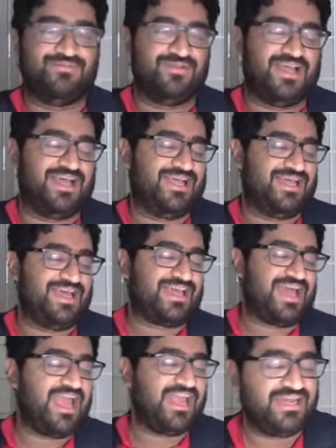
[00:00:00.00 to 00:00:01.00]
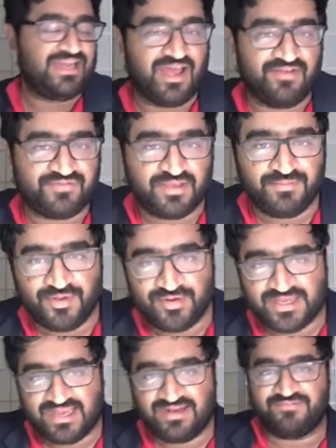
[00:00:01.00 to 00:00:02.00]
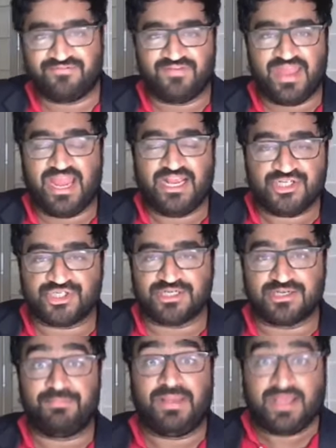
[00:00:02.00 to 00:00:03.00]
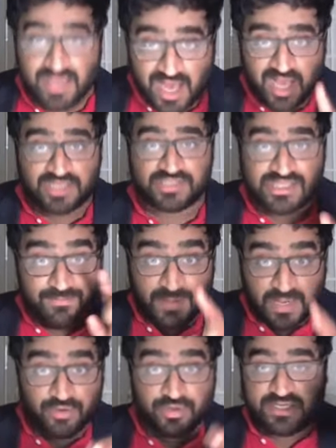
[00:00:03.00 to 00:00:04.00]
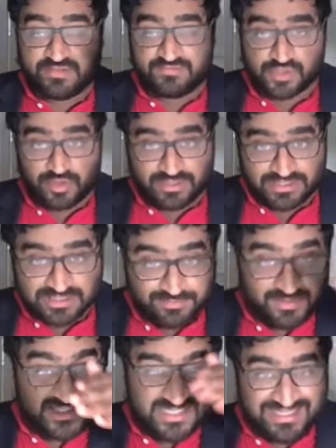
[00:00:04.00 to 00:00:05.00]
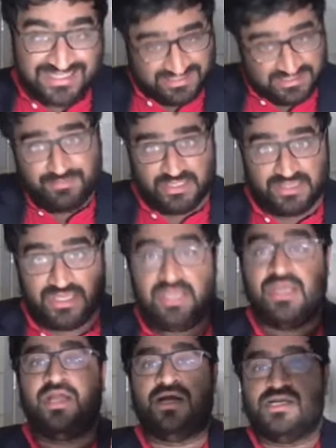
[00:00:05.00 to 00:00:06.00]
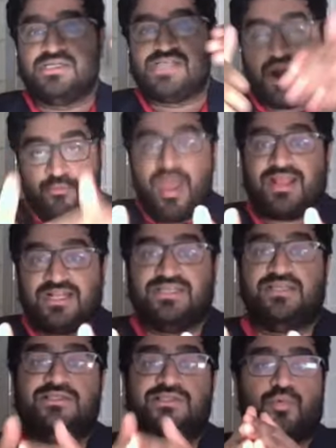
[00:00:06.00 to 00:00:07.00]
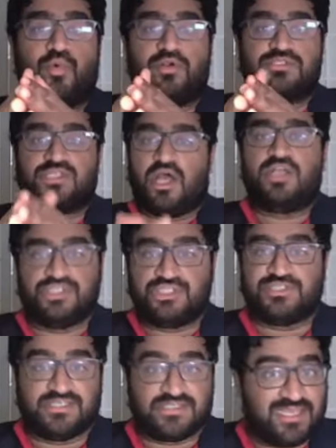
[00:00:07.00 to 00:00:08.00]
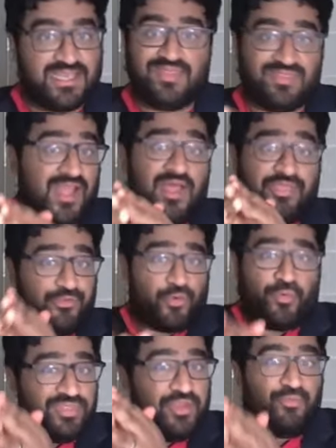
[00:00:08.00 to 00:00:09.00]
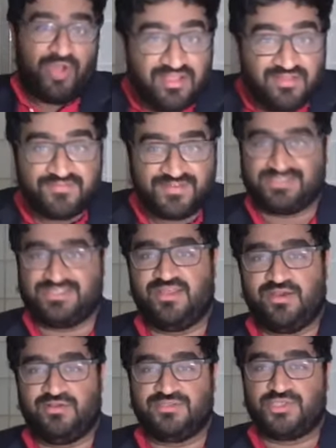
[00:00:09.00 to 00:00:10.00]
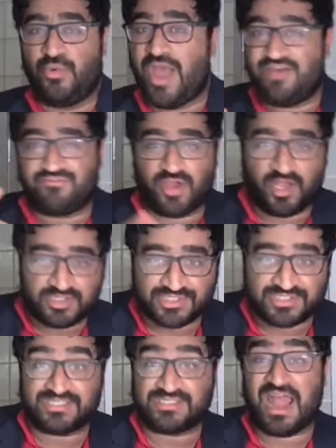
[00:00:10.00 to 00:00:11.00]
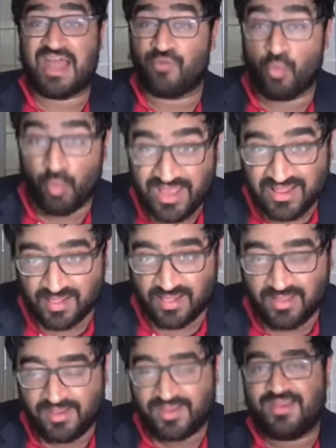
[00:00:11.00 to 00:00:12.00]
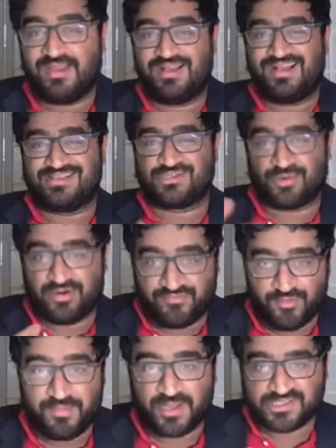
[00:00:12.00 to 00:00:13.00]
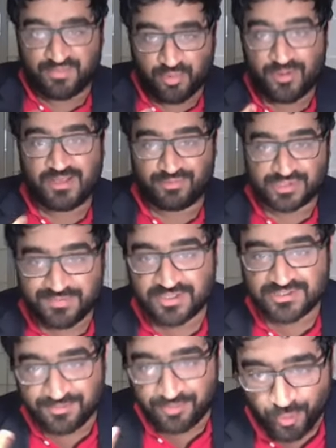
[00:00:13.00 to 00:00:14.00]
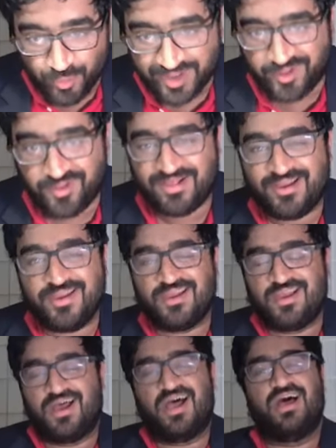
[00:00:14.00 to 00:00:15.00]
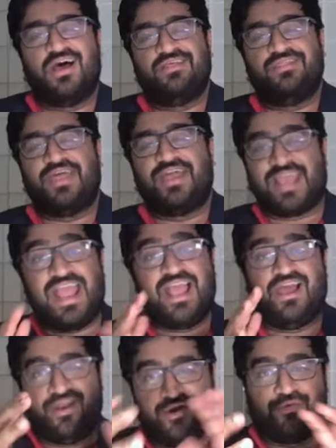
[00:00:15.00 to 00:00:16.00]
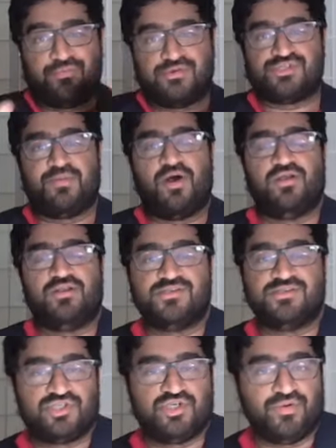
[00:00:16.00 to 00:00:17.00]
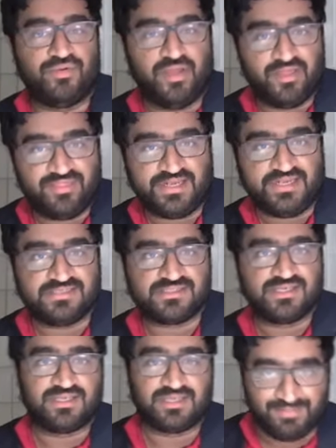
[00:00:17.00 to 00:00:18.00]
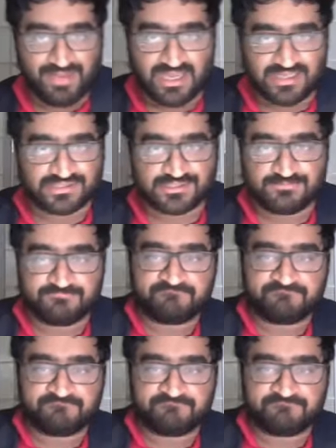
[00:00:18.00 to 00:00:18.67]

Uh, a kind of communicative agent, because the imperatives are explicitly, seemingly, directed towards consciousness. Again, they're only relevant to those who have consciousness and have a will, a sort of robust, morally responsible will uh, that can respond to these commands.